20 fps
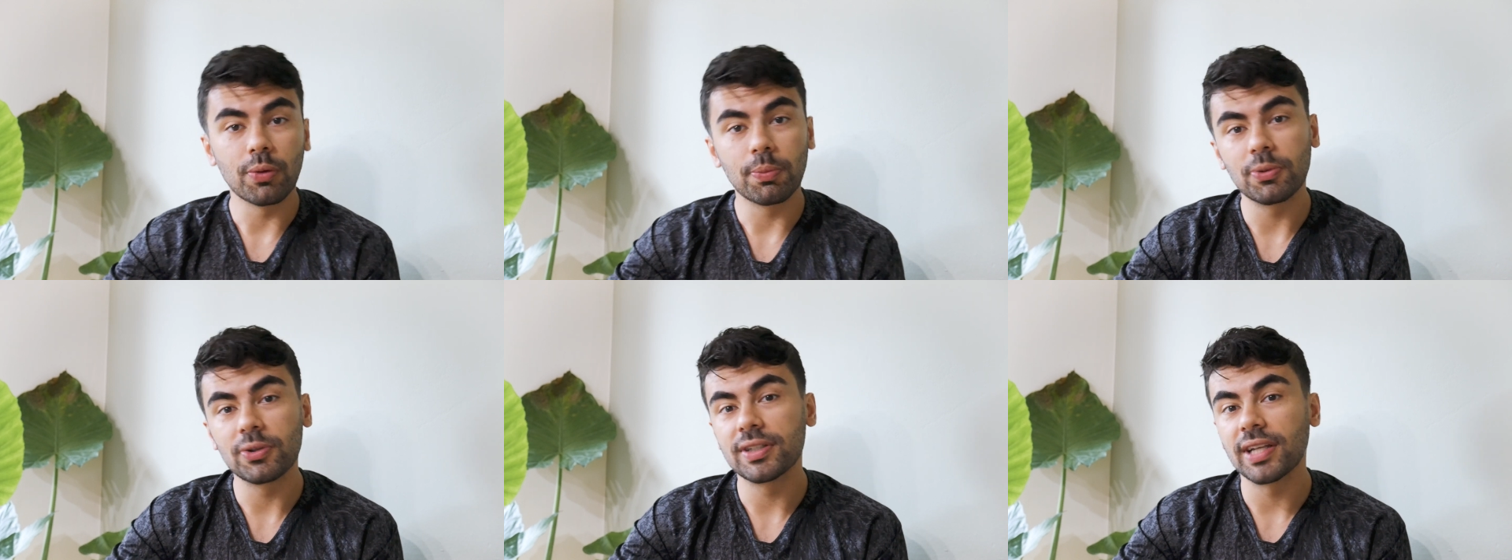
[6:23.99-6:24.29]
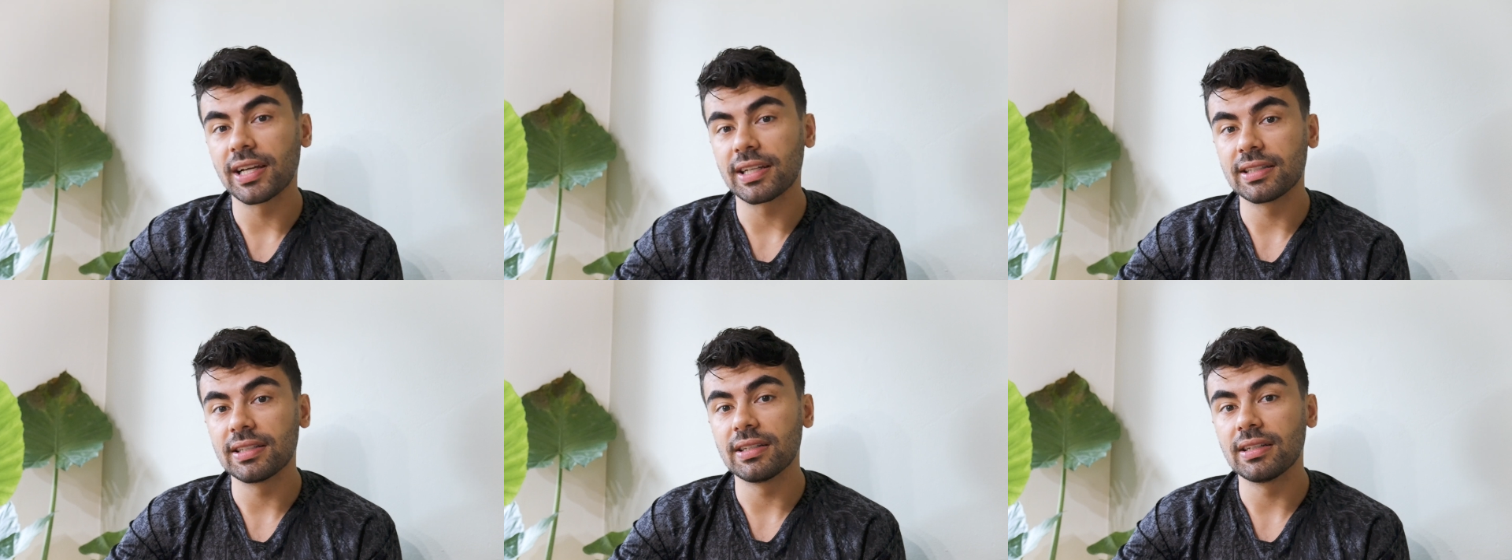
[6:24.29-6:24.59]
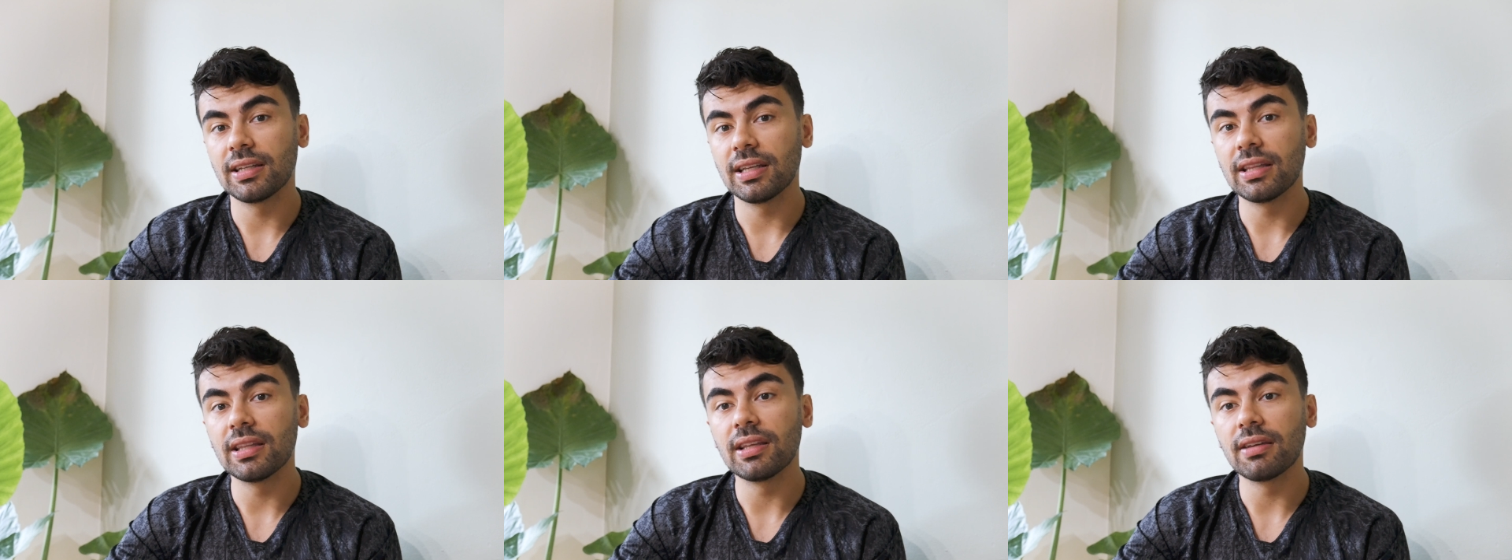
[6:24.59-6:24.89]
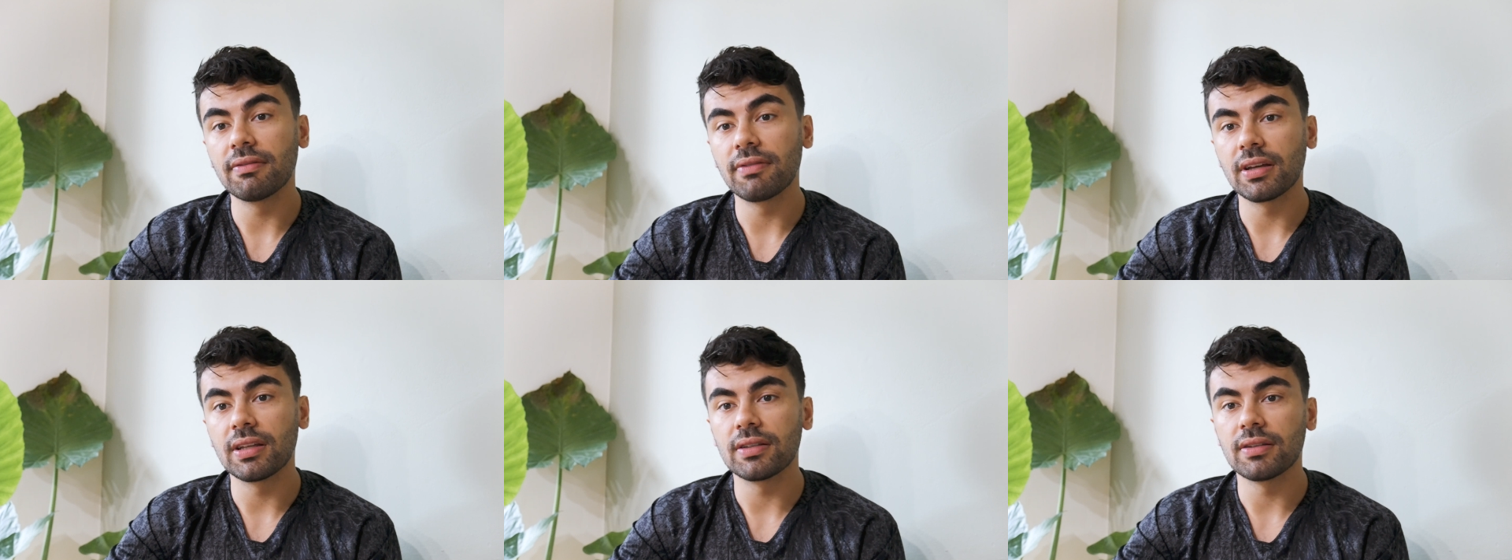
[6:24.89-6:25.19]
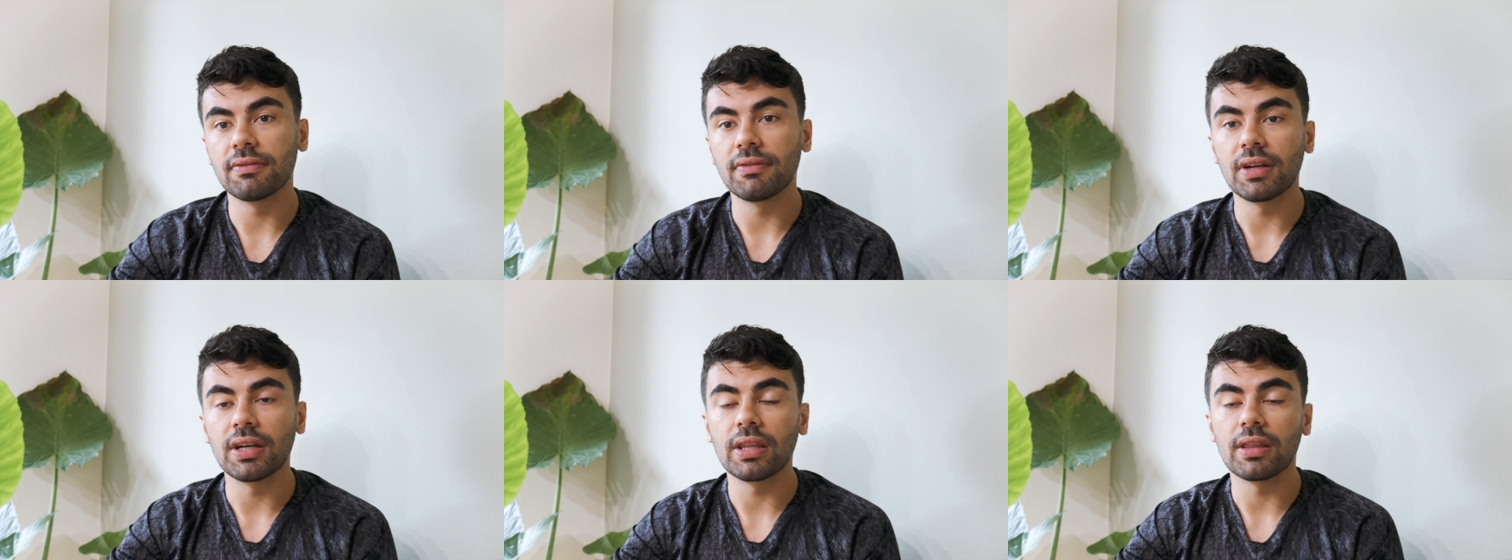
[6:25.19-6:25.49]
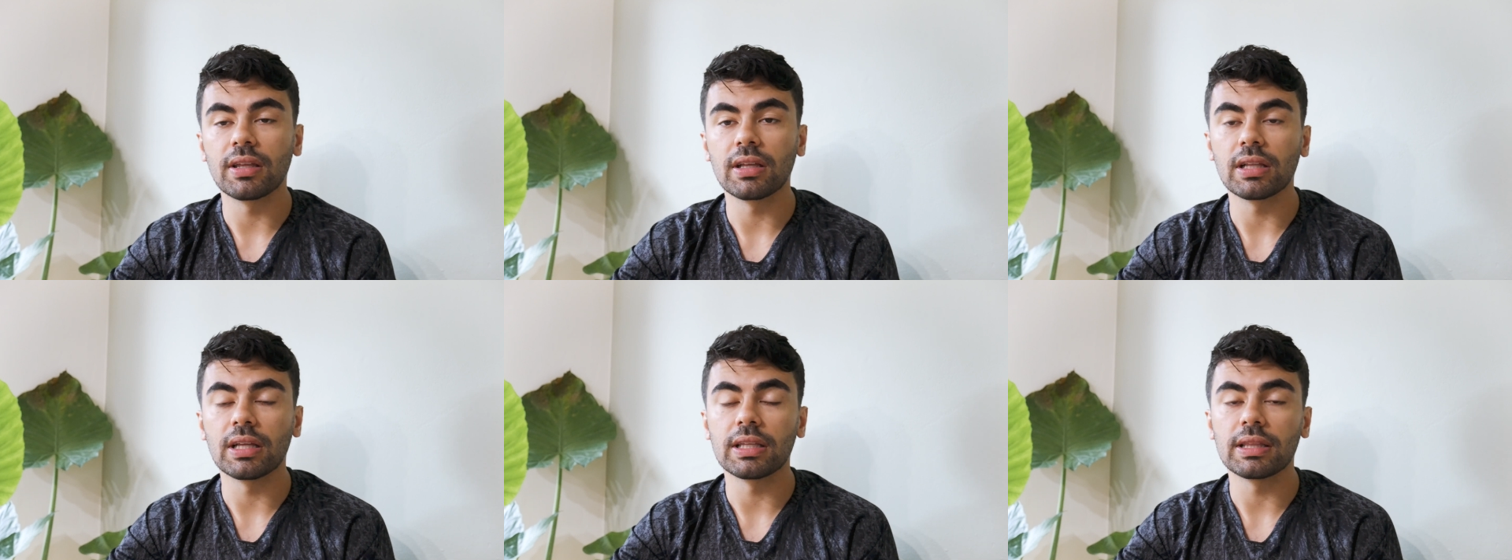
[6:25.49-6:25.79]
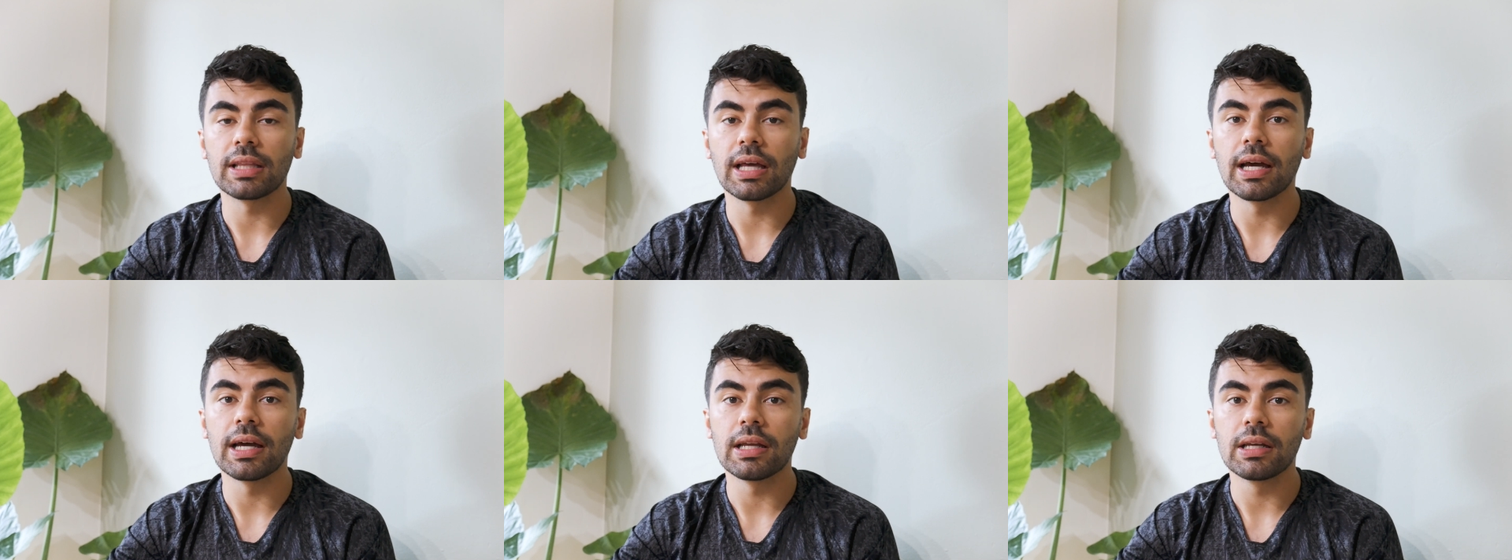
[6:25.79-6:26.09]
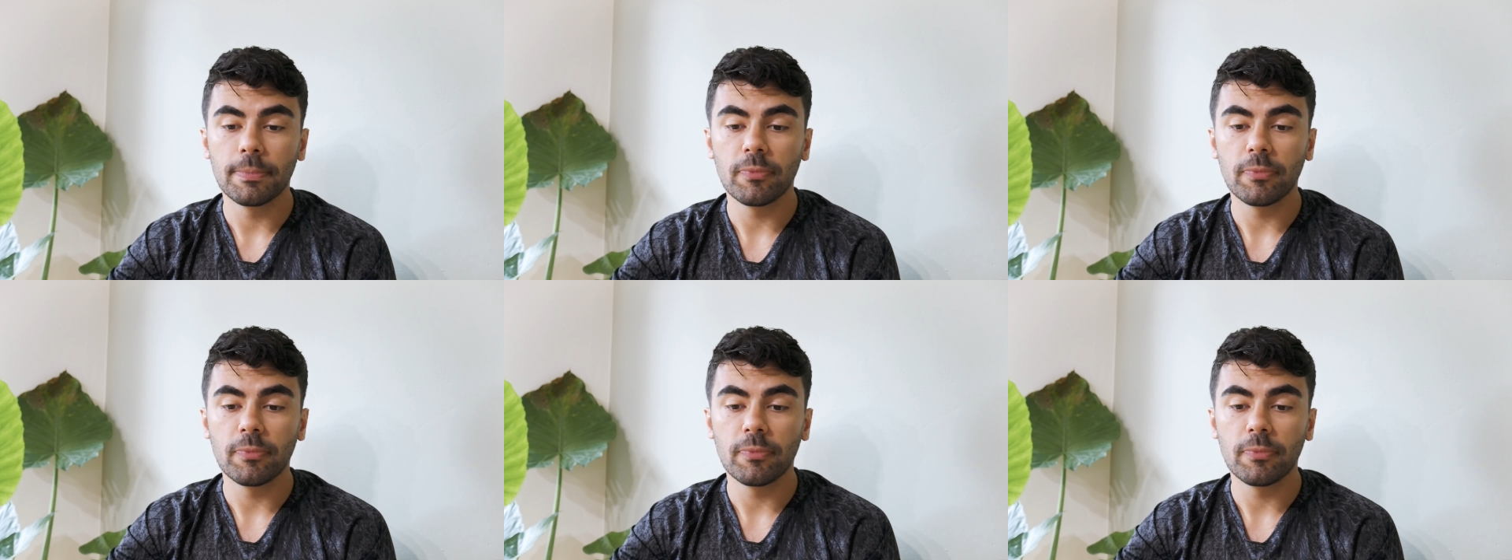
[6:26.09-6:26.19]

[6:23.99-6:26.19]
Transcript: protected in the event of anything like that.